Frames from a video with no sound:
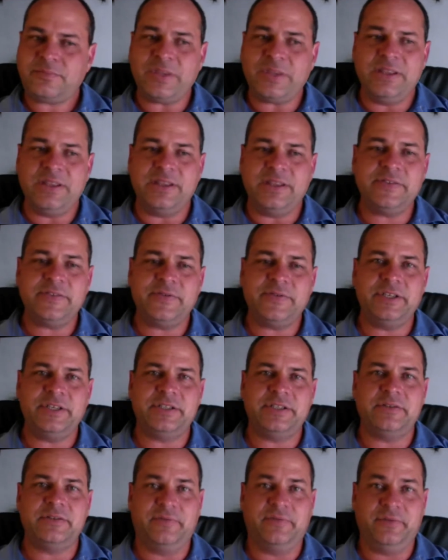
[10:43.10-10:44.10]
this
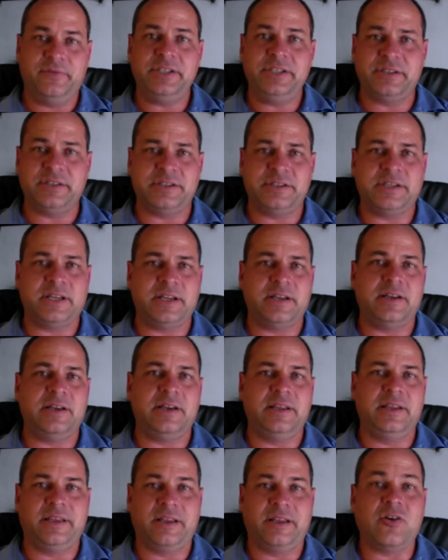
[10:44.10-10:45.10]
freezer
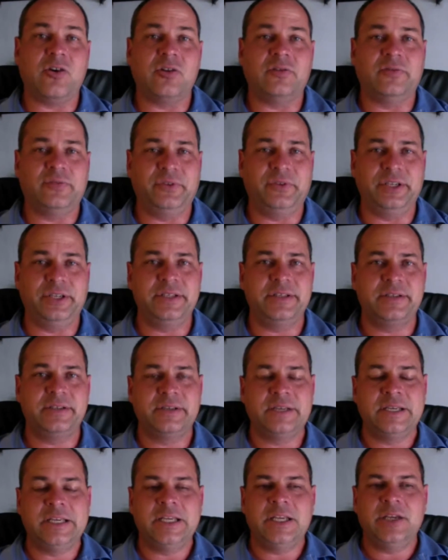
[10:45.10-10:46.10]
suddenly can't freeze
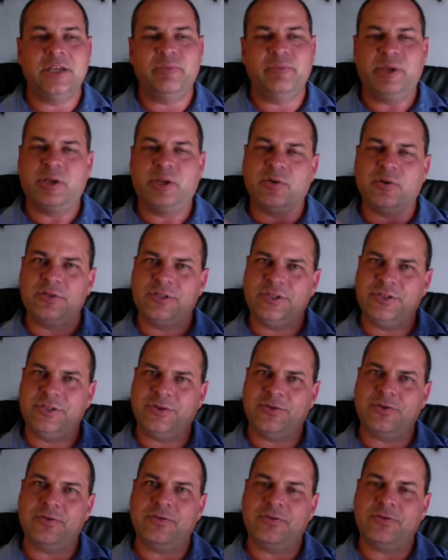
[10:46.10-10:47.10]
because
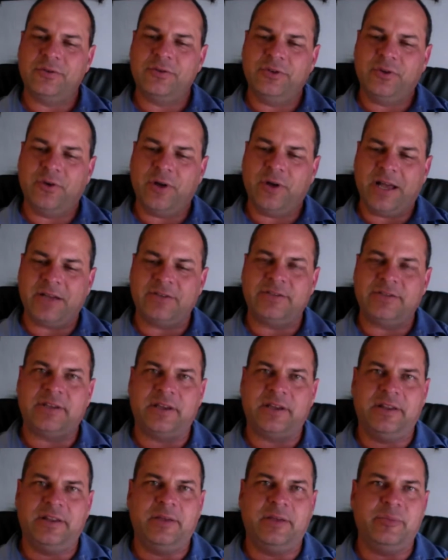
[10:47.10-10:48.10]
your
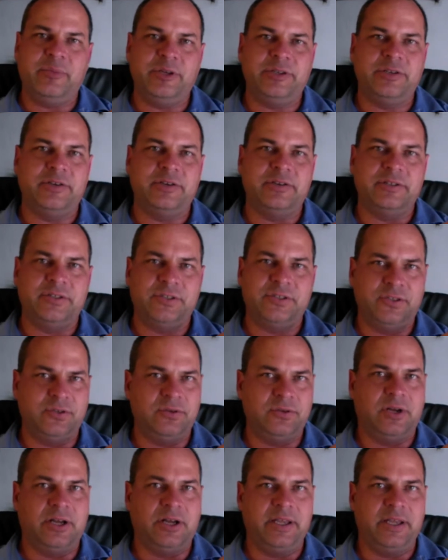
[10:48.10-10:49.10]
outside temperature is
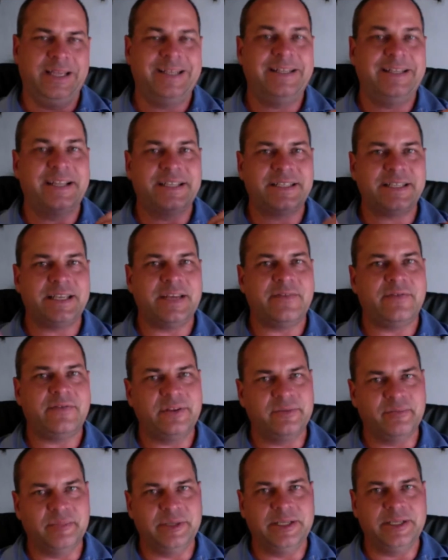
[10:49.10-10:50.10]
too high. It doesn't have the
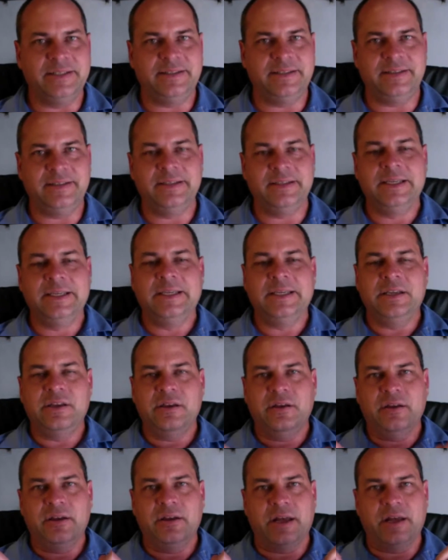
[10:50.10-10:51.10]
ability
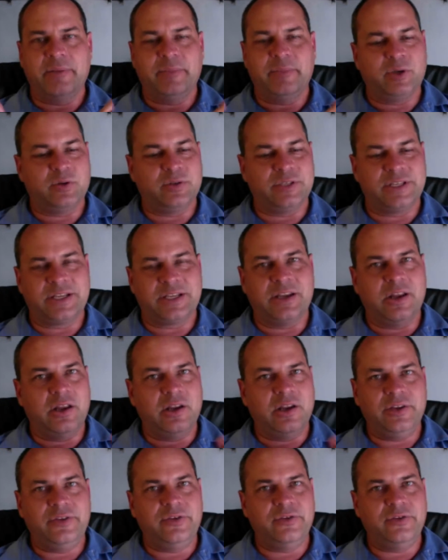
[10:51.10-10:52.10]
because it can
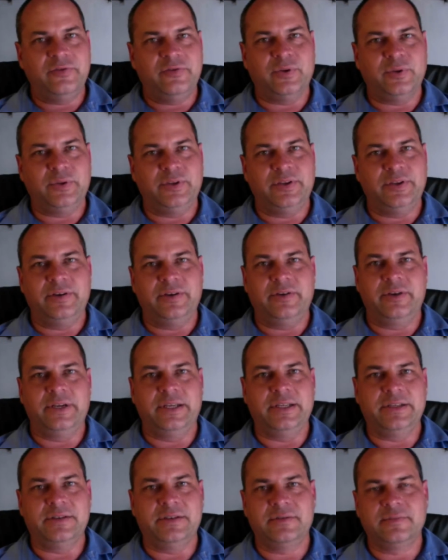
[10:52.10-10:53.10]
only do 40
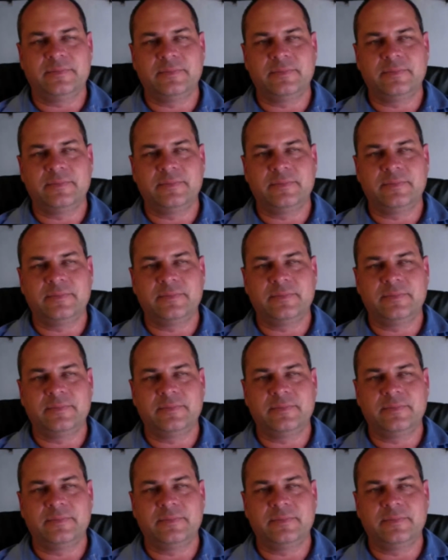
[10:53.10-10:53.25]
degrees.